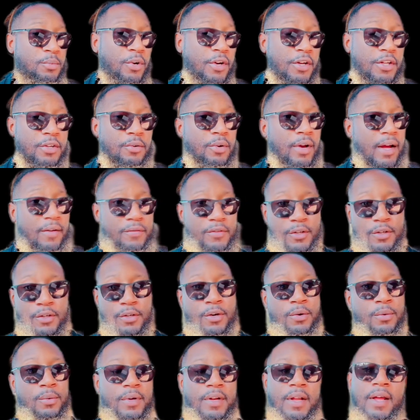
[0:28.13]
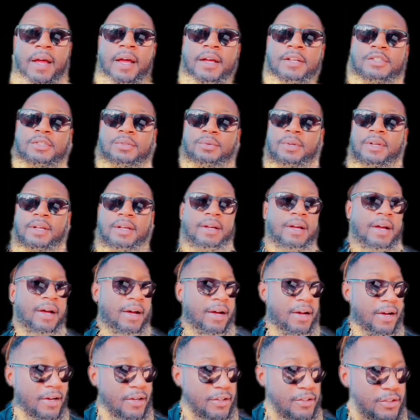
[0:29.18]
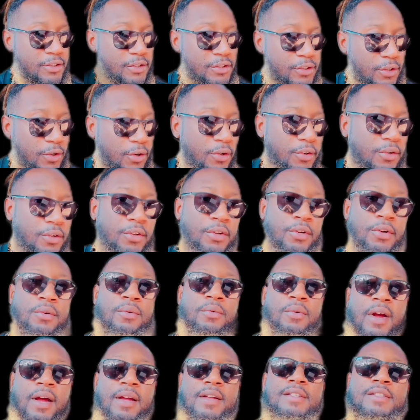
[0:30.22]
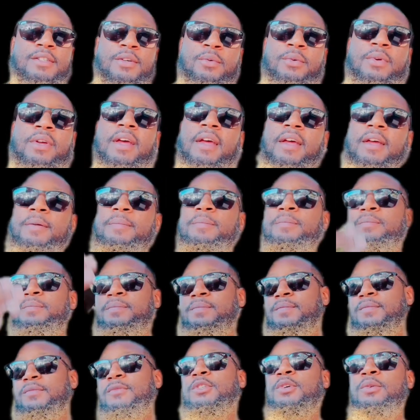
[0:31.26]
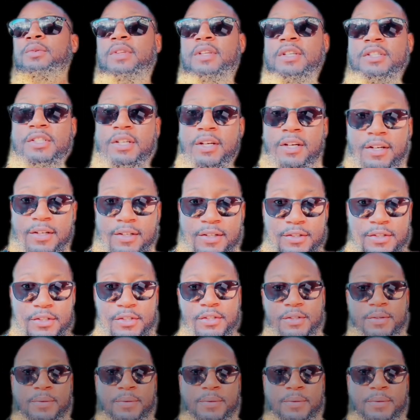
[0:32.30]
you have to go and actually assert your rights, to the judge.